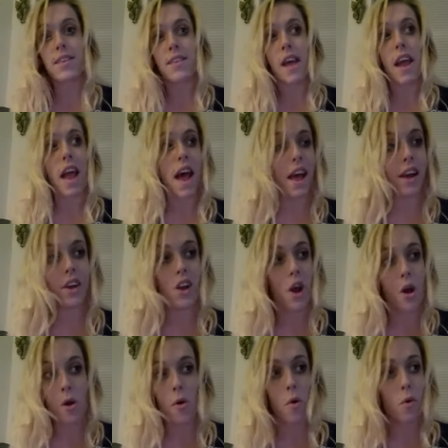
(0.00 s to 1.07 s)
They had
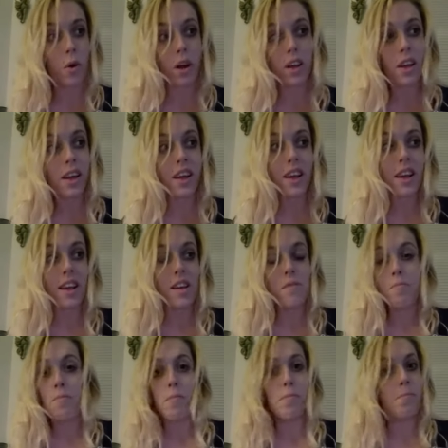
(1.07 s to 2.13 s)
no
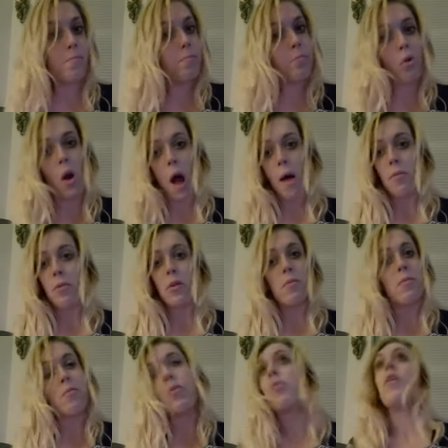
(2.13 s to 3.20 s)

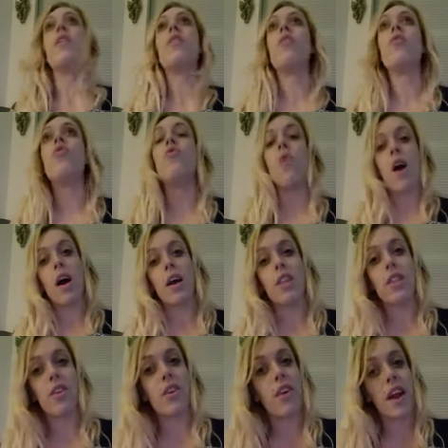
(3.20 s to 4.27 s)
problems with
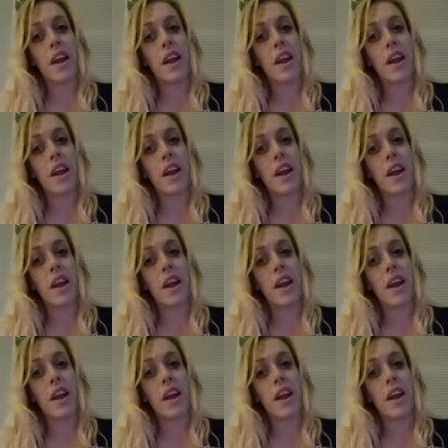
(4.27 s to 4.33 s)
drugs or